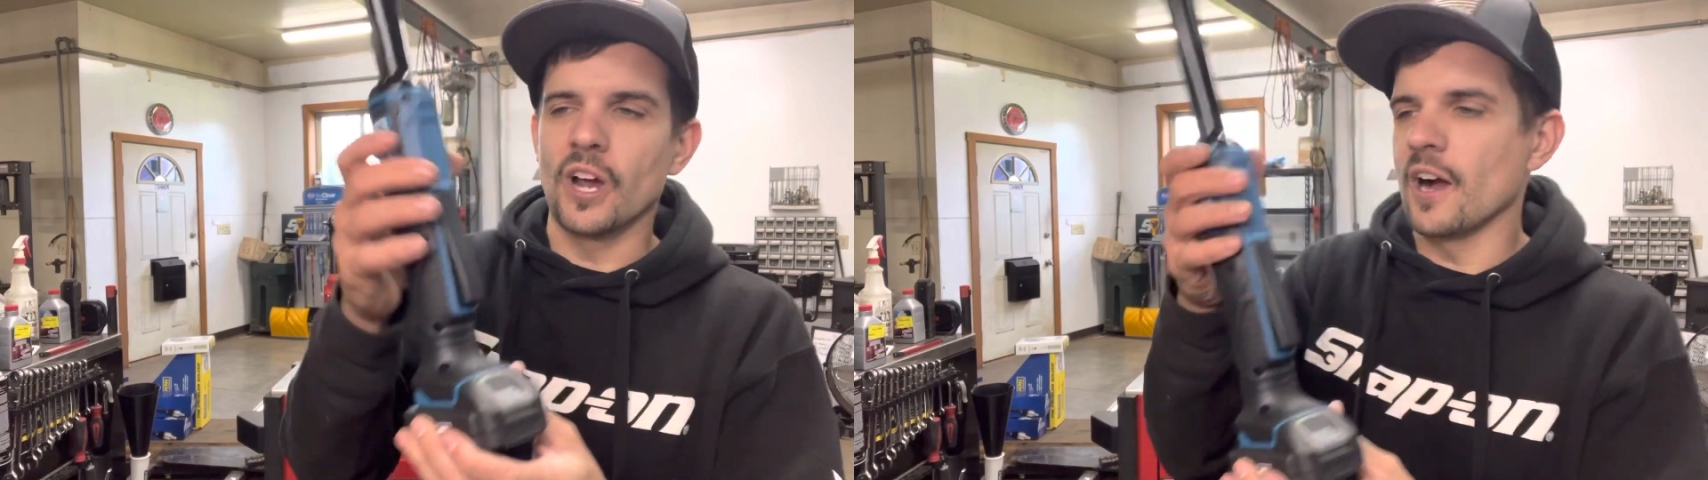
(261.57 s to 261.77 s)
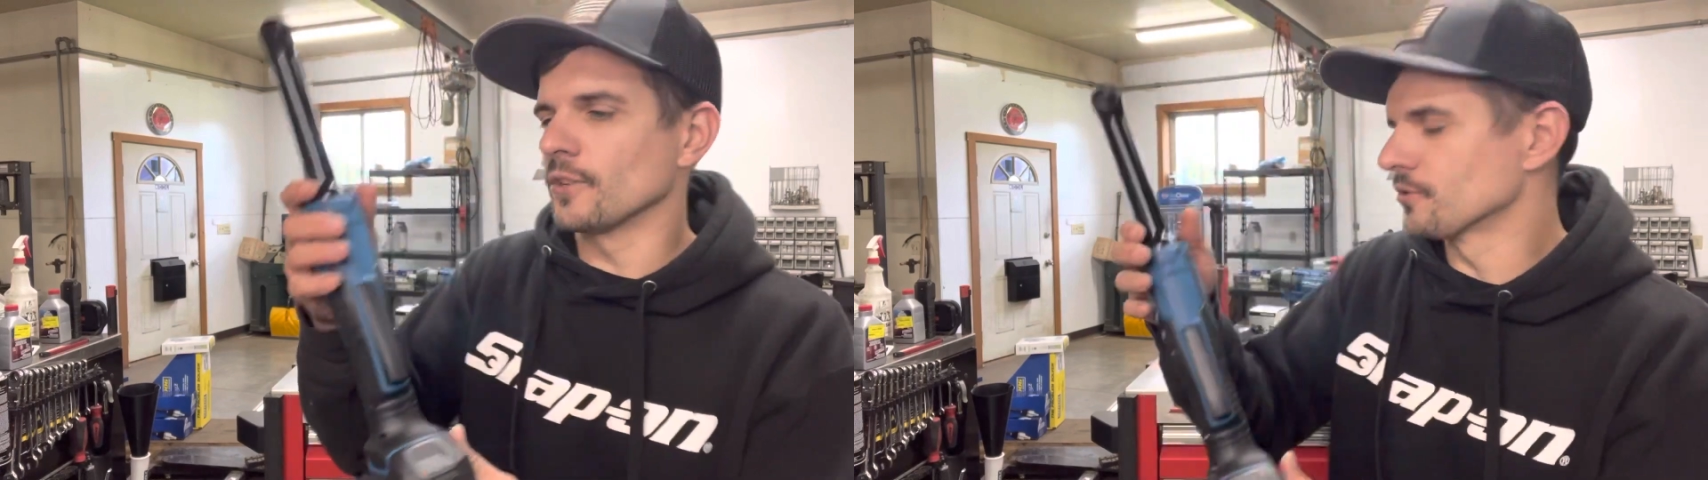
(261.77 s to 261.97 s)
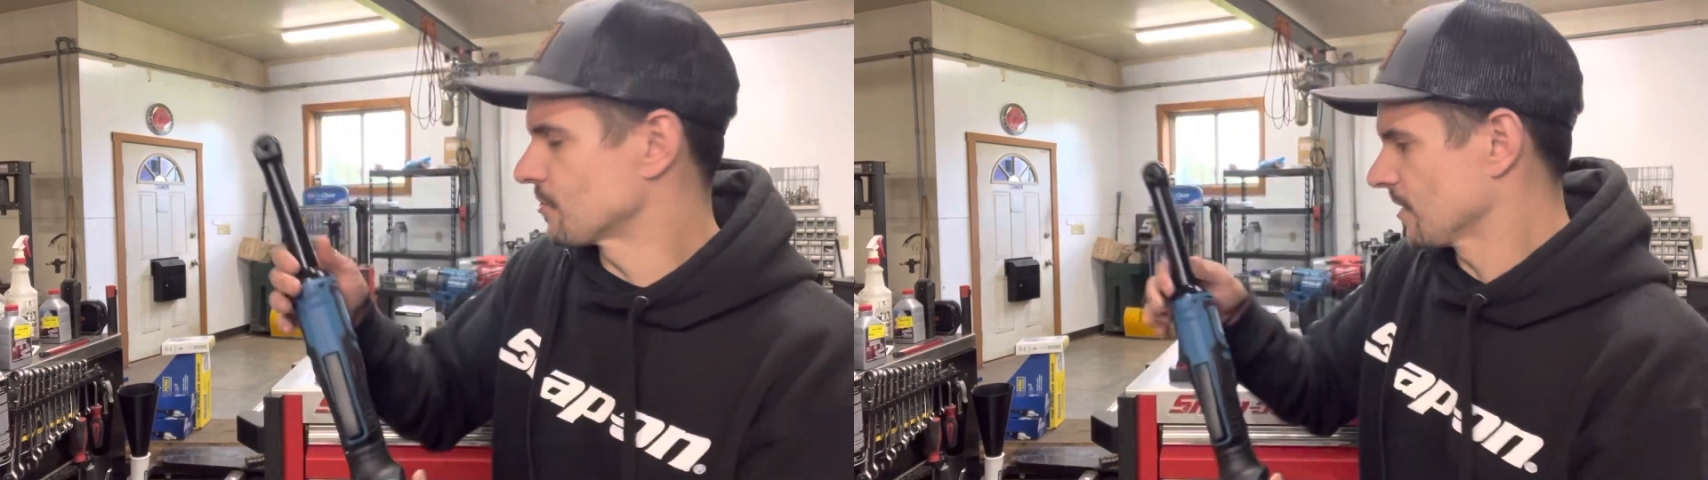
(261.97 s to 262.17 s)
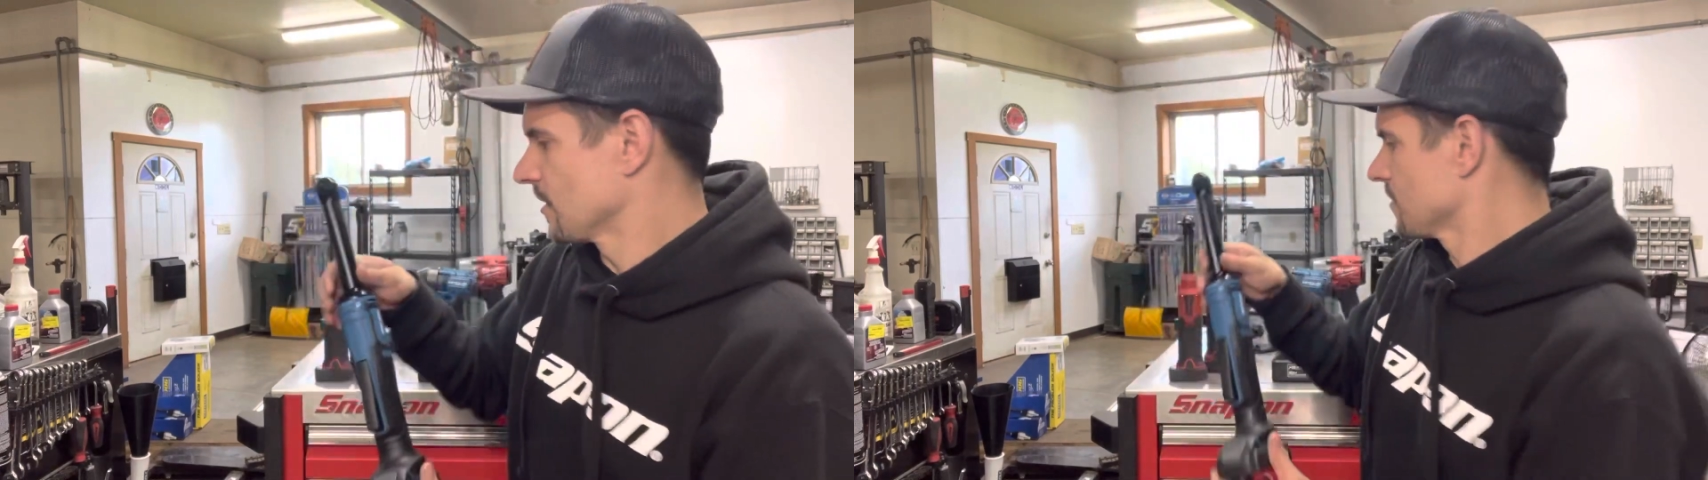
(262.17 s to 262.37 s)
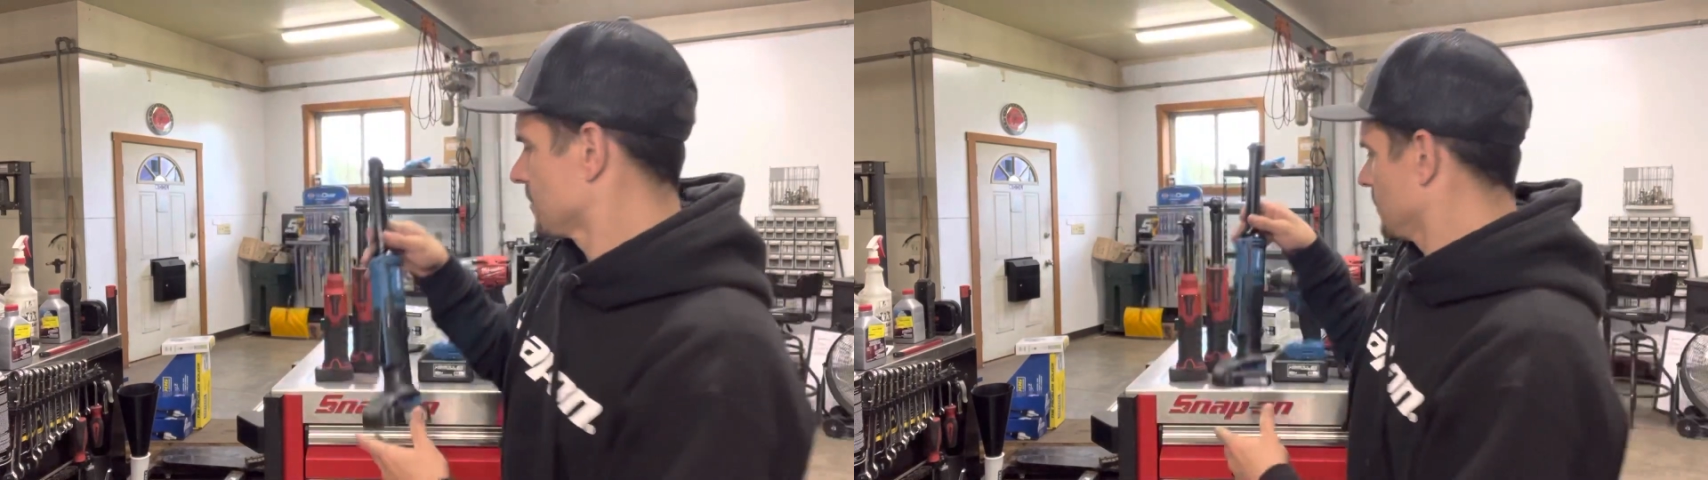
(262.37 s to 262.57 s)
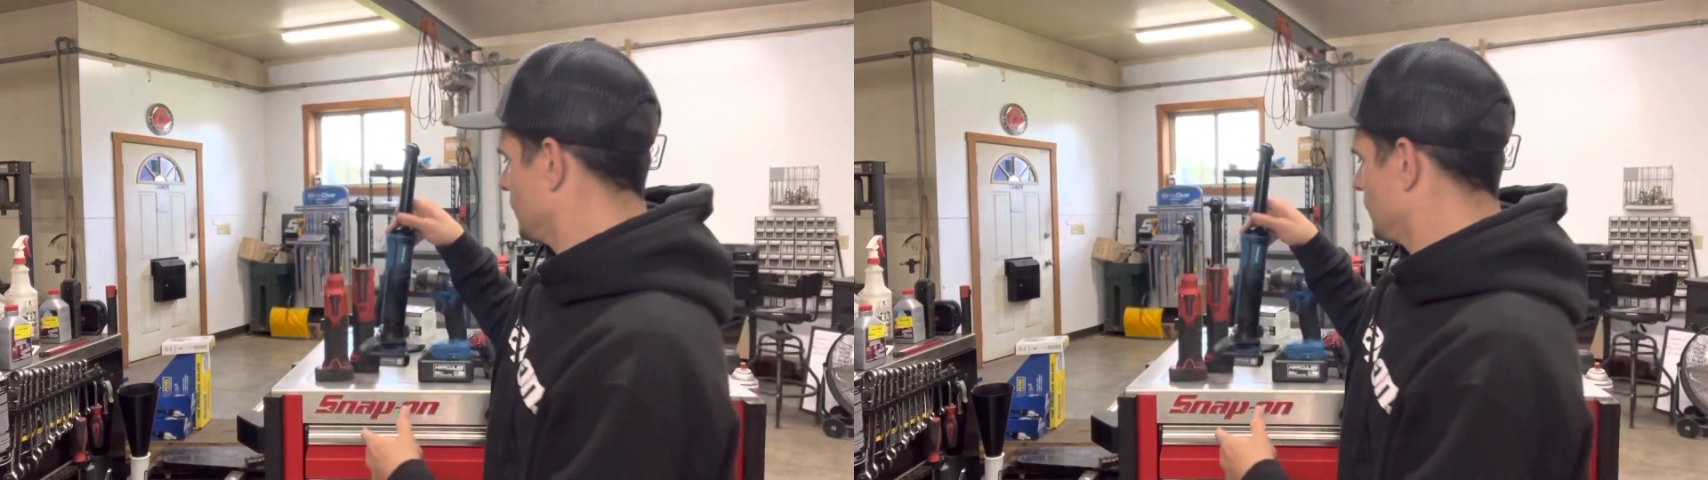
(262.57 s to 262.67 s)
toggle triggers